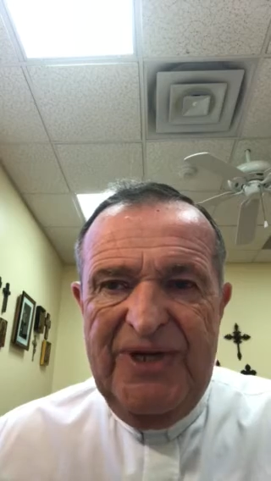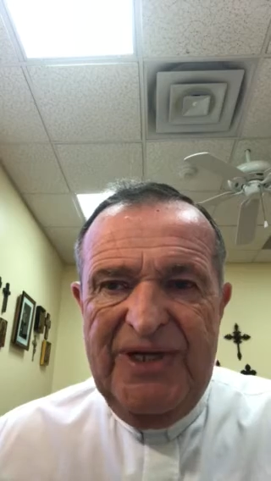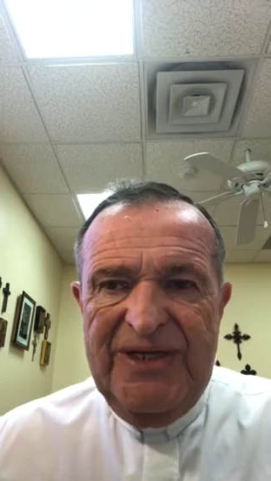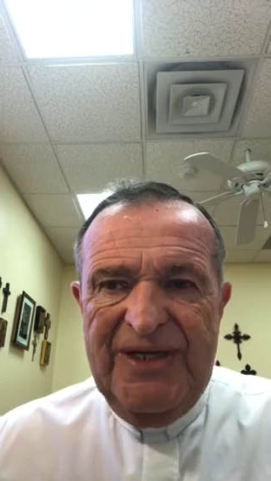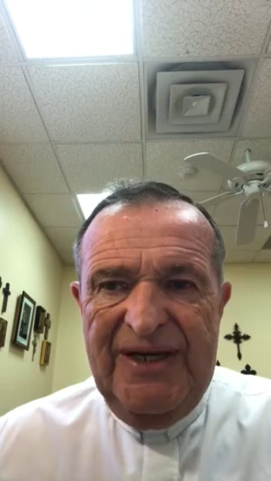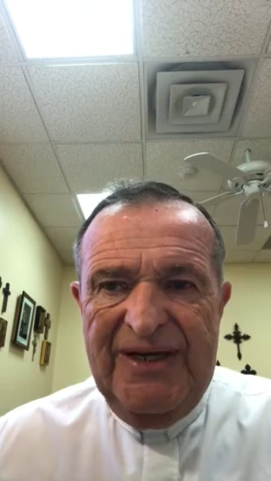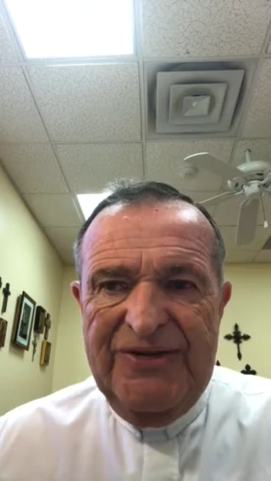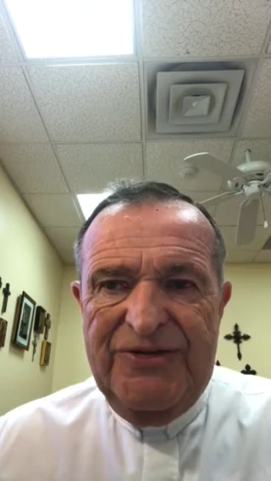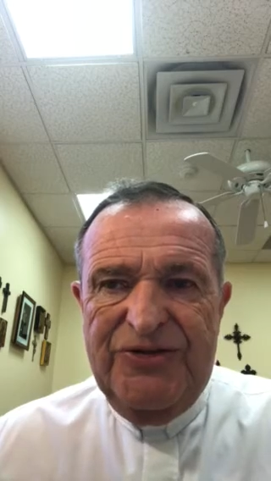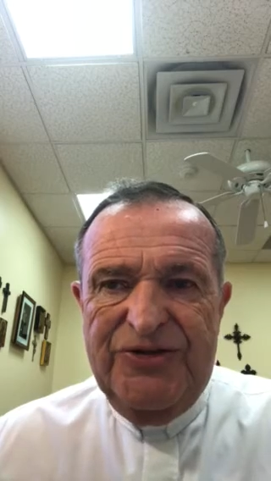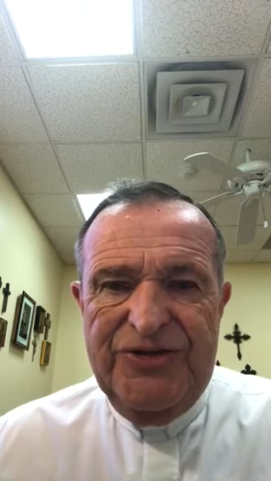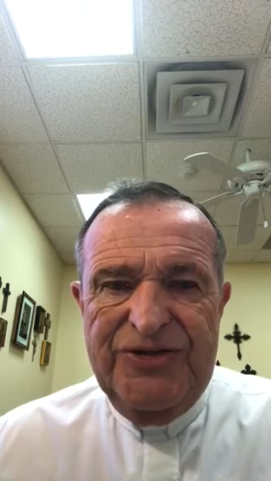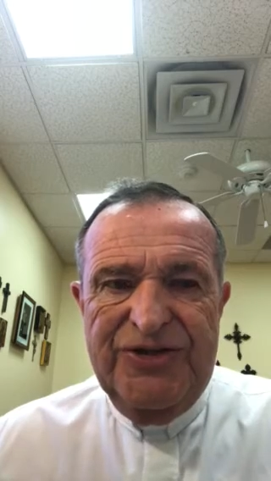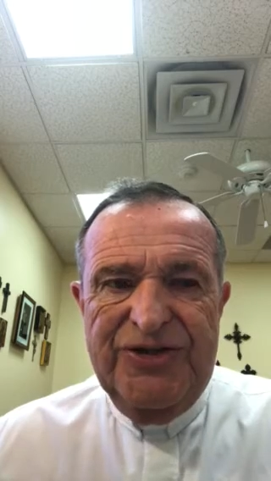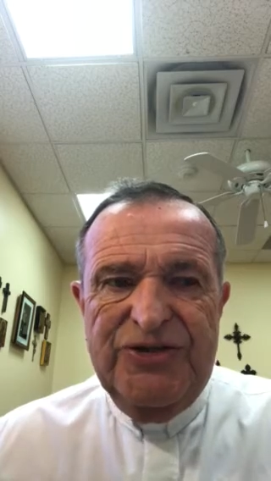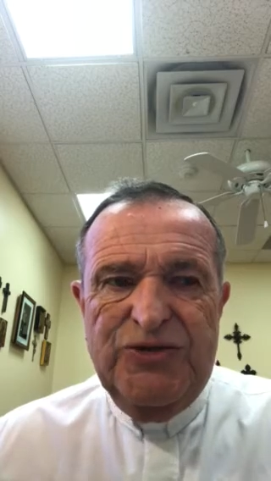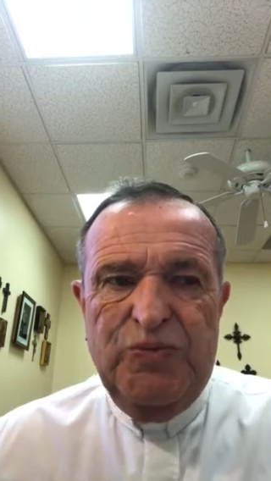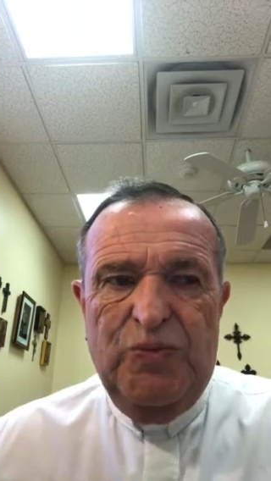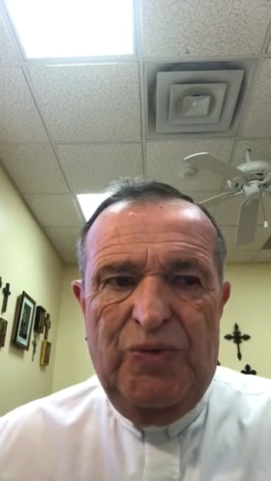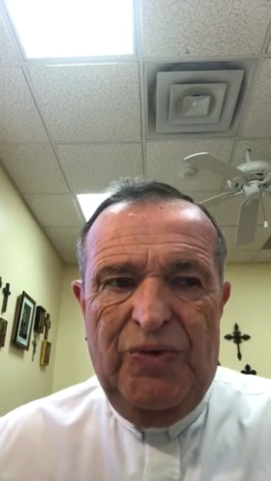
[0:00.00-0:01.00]
we touch
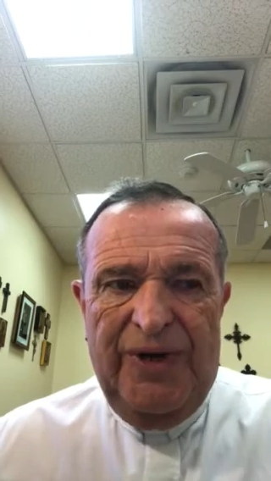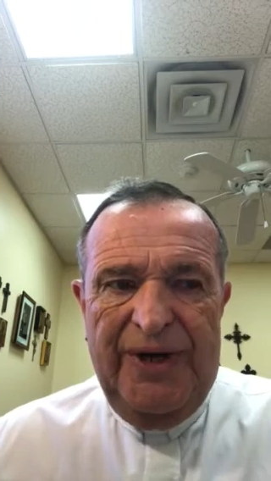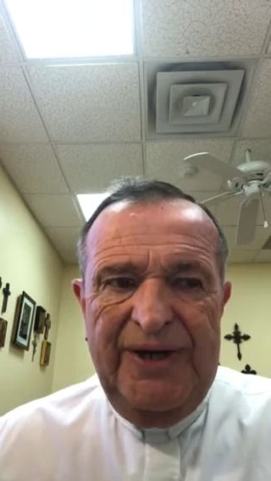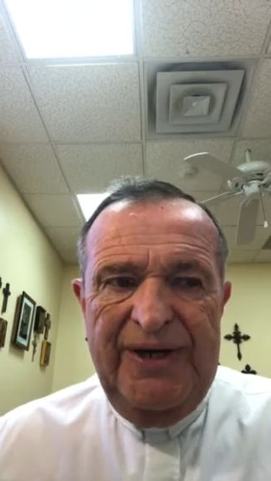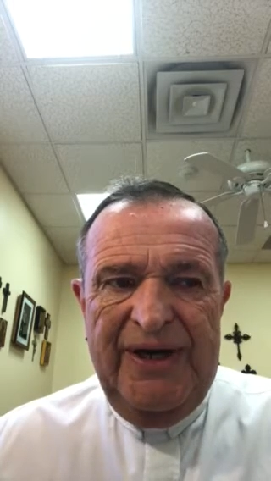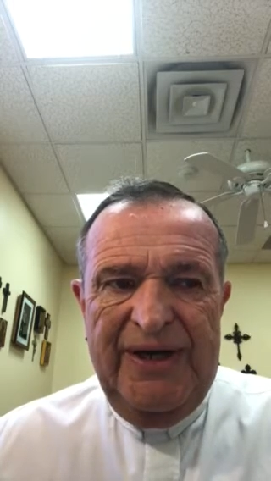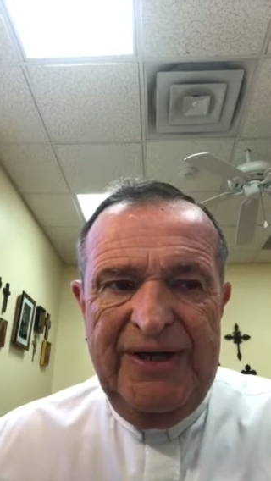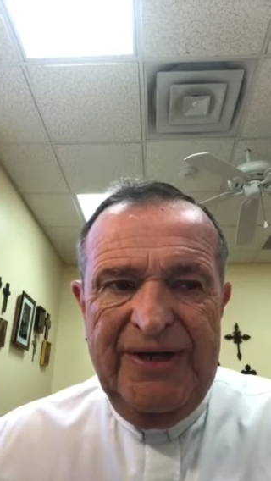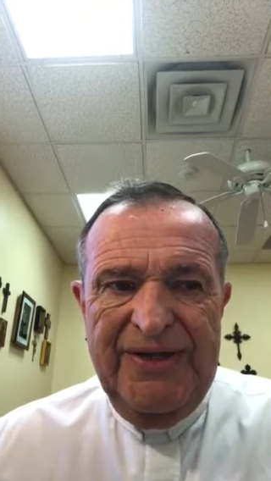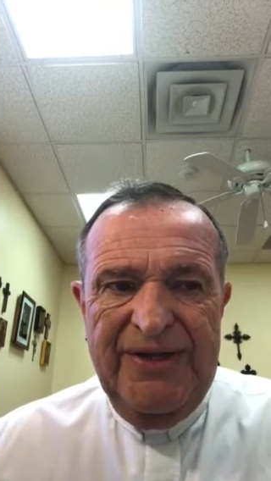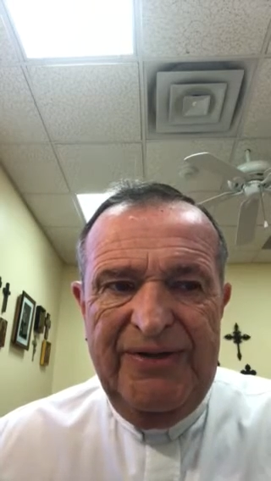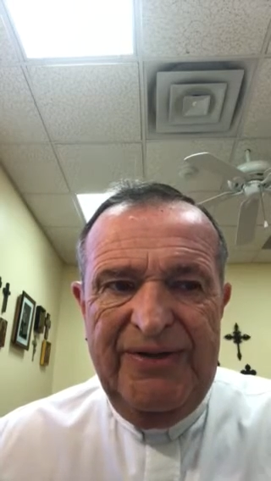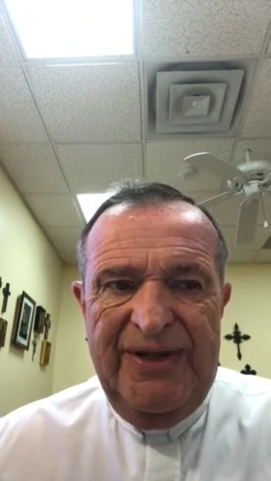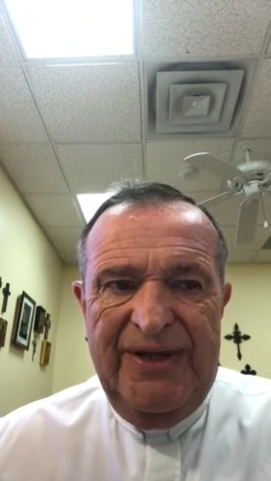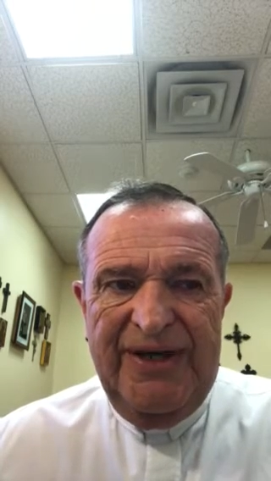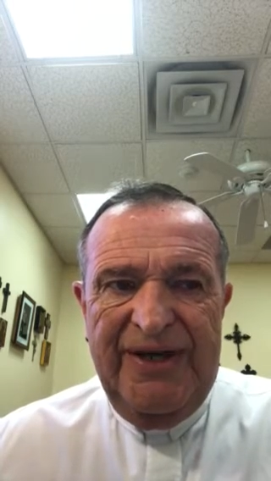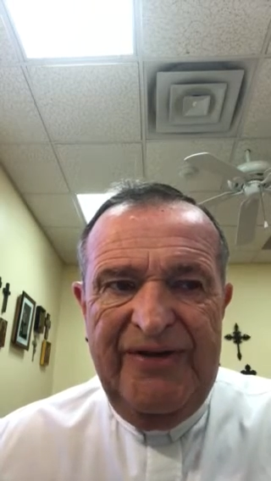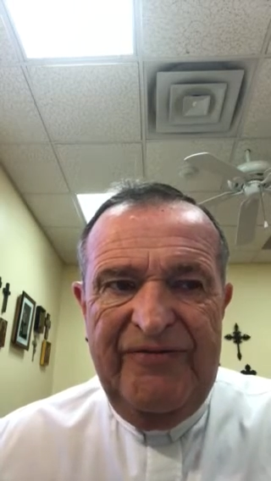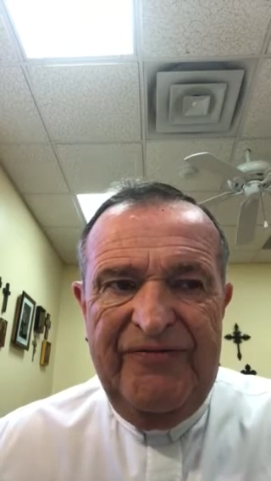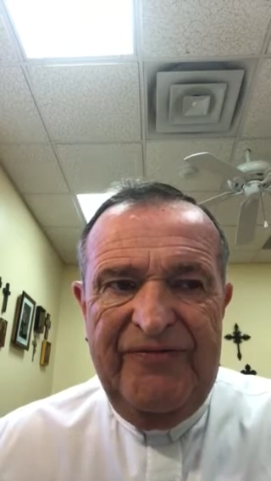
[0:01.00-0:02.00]
just one other
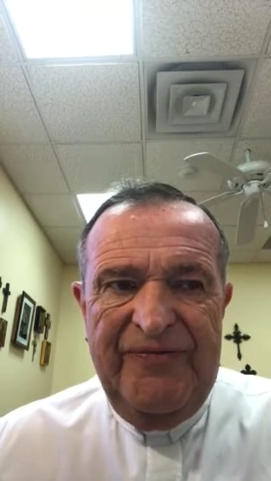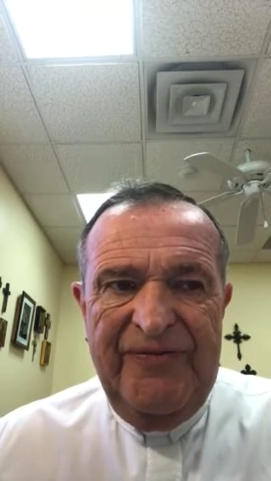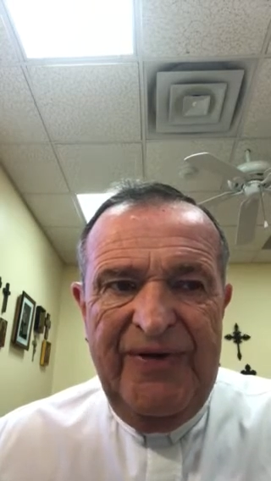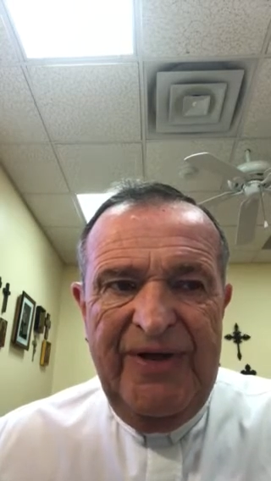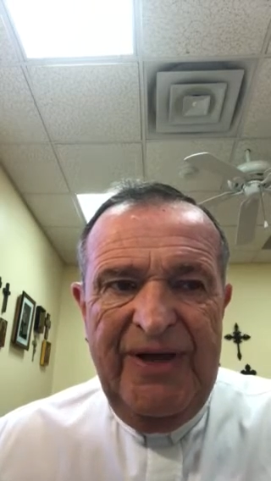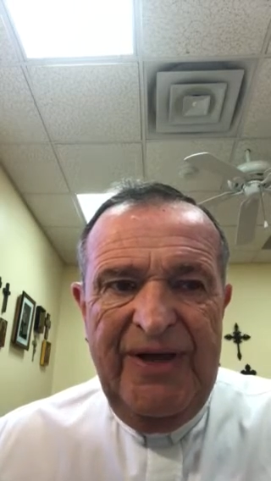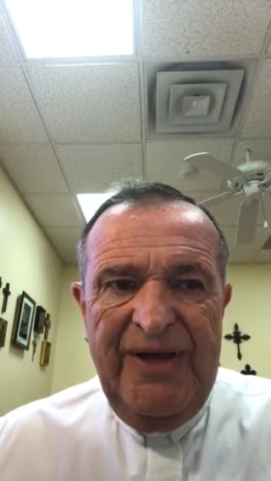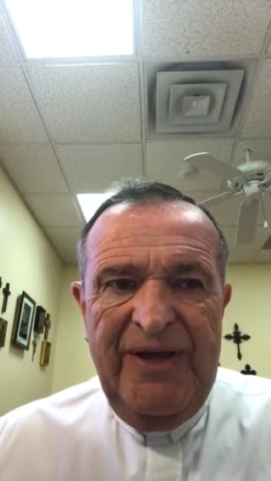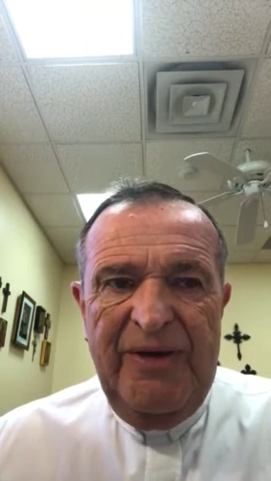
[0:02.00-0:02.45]
life